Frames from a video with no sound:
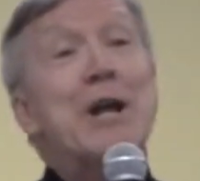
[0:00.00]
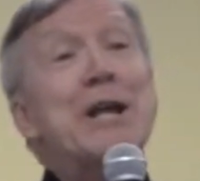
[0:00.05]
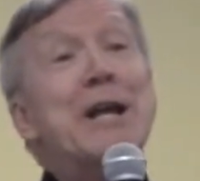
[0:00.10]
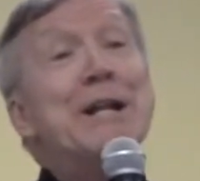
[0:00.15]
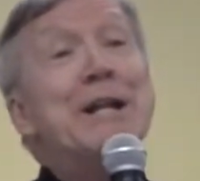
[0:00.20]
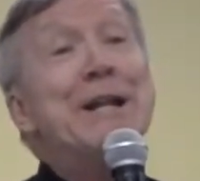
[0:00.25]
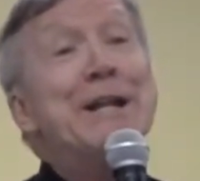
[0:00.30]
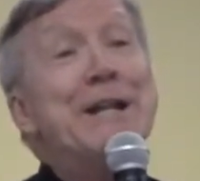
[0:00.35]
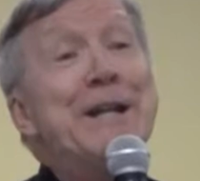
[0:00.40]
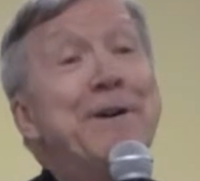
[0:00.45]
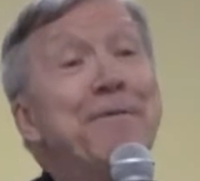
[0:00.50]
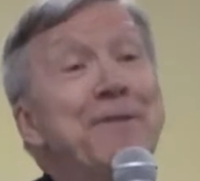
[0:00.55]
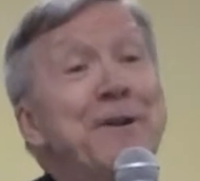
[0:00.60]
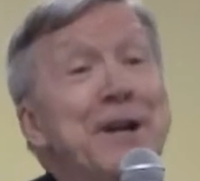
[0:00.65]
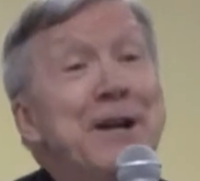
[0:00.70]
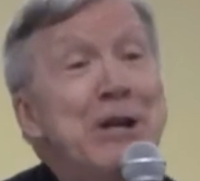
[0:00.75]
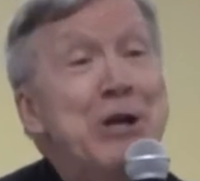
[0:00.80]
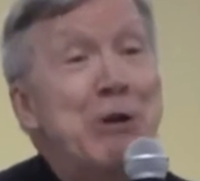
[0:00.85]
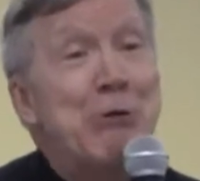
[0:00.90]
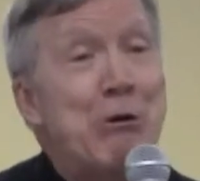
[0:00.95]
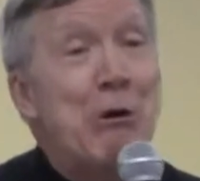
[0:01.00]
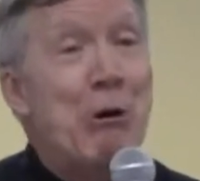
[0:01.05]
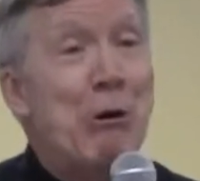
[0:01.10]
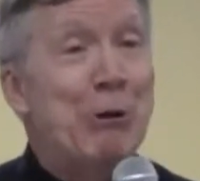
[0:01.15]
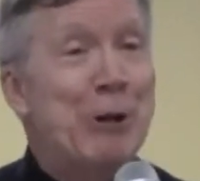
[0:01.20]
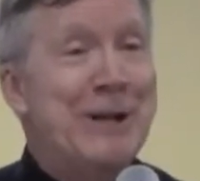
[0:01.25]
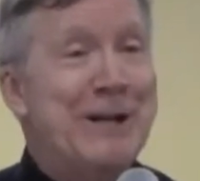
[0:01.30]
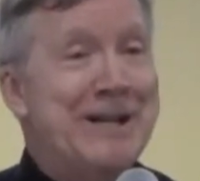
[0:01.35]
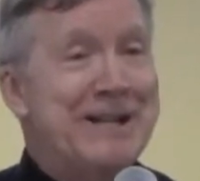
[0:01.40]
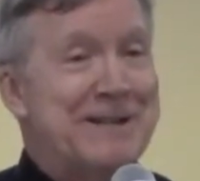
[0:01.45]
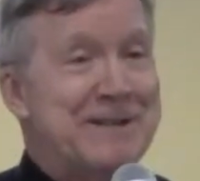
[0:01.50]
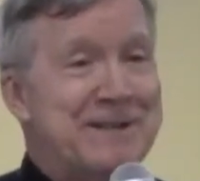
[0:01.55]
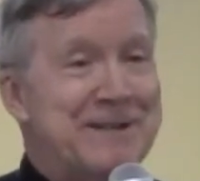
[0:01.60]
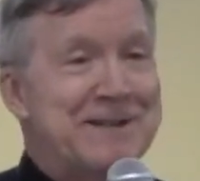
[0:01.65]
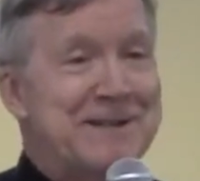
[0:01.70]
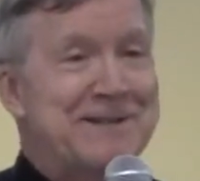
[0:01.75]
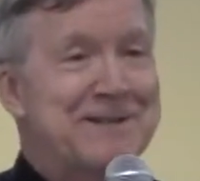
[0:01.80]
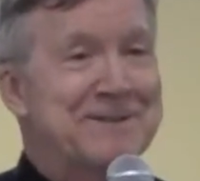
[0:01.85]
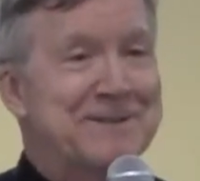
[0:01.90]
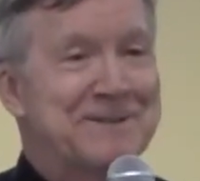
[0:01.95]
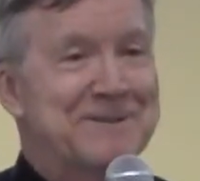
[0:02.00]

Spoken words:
you living your holiness?